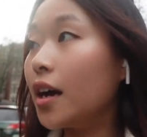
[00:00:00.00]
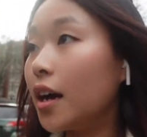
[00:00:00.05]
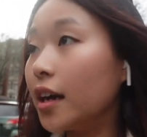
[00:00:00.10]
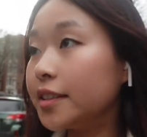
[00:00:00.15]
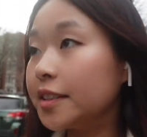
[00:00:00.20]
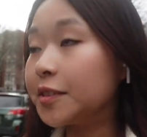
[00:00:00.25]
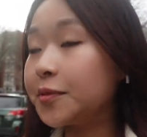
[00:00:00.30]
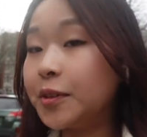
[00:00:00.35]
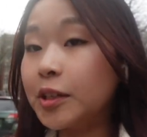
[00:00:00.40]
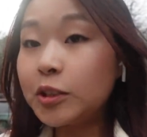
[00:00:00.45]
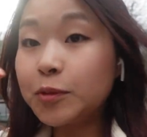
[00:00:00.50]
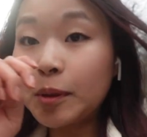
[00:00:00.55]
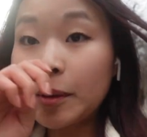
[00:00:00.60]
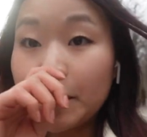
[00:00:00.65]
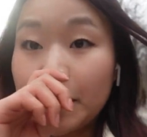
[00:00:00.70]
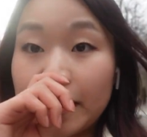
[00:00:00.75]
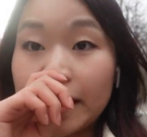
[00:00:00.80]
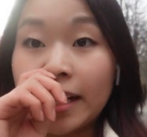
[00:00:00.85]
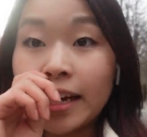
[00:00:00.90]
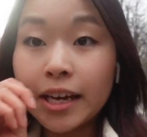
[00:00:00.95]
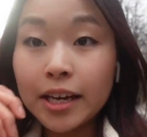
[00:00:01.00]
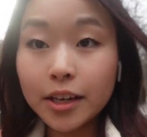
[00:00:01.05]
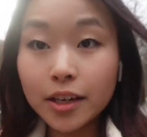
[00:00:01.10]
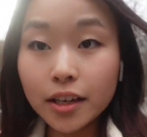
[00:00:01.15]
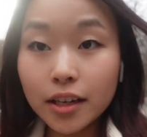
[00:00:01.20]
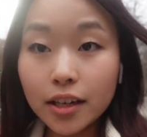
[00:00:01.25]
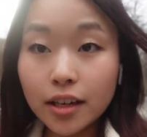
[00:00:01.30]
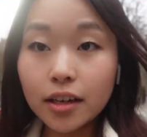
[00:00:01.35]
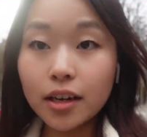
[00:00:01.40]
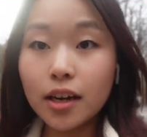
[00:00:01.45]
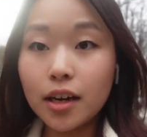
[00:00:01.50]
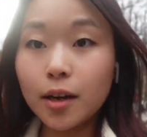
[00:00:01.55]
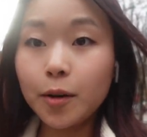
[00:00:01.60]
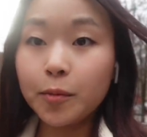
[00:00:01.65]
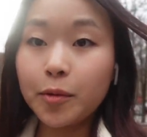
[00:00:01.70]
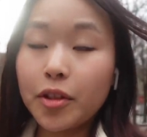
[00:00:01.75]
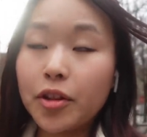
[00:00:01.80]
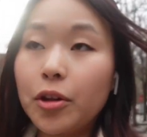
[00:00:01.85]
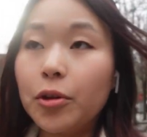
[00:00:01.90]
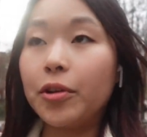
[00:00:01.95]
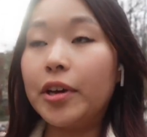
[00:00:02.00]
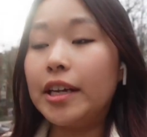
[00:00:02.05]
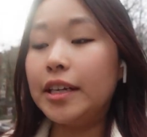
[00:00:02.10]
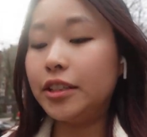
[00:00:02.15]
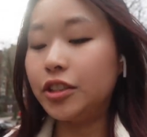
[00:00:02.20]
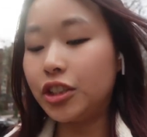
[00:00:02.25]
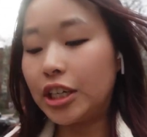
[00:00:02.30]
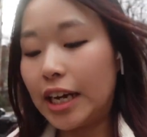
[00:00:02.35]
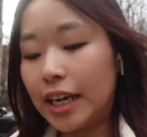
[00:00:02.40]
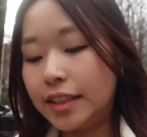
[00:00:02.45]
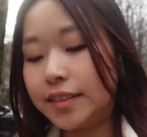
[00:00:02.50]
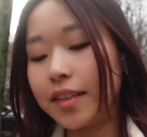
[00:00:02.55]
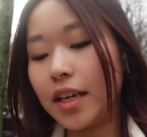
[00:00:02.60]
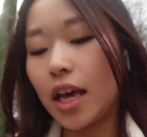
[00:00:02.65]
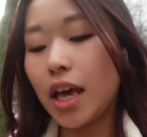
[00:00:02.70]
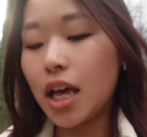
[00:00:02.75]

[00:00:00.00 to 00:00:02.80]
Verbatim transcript: I just finished my meeting um, with Logan and Jazz,